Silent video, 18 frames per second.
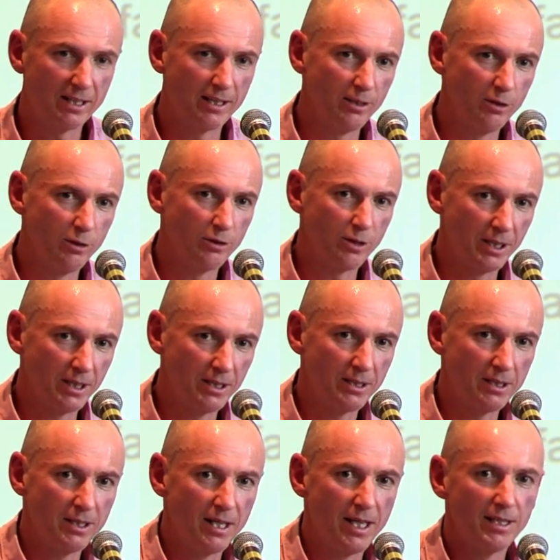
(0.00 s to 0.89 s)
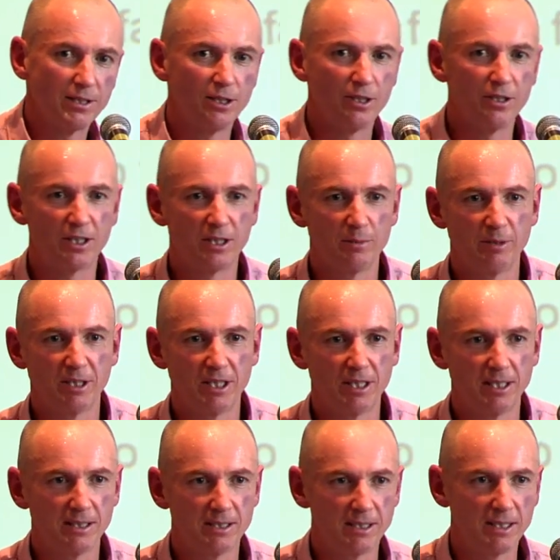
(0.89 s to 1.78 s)
can look into that zone
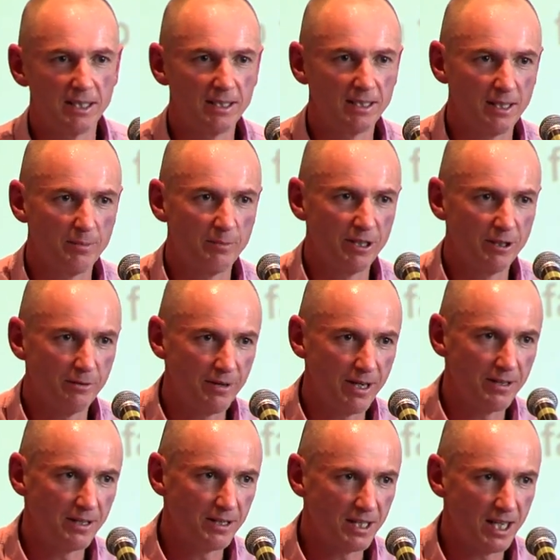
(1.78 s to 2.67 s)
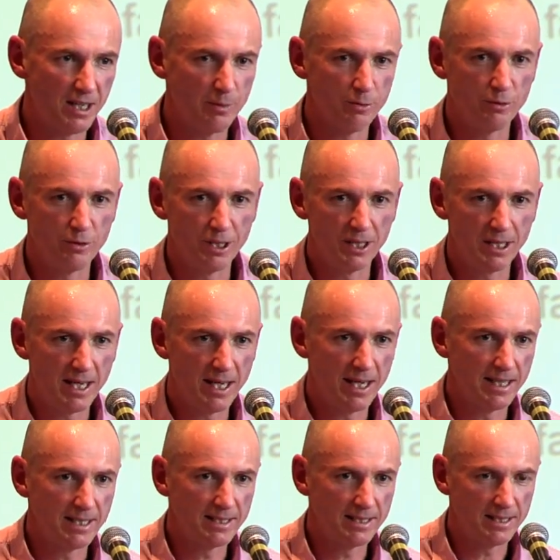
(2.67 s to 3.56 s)
committee and see someone around the table that
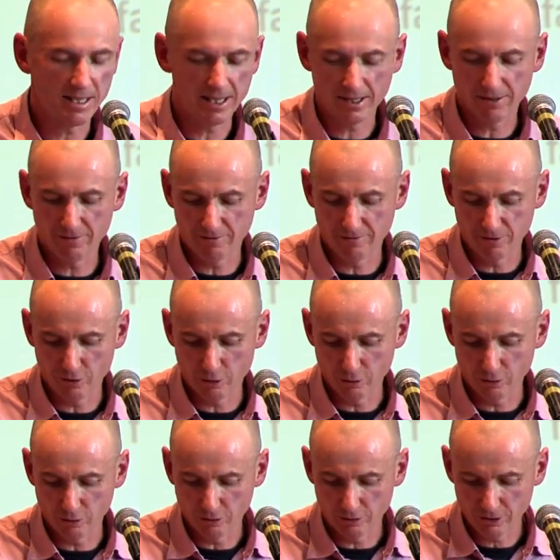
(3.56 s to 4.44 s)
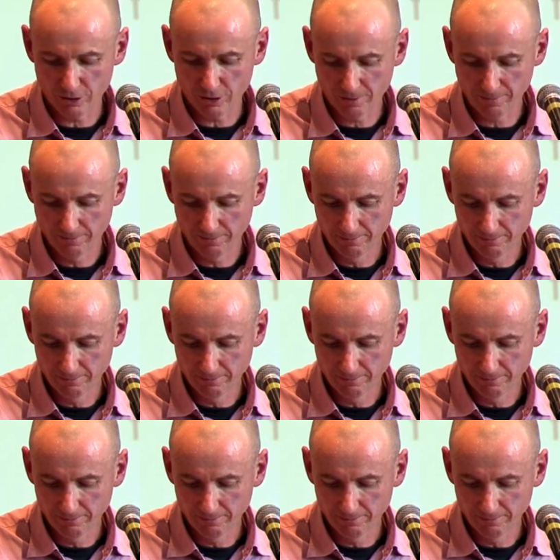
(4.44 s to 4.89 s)
has their views.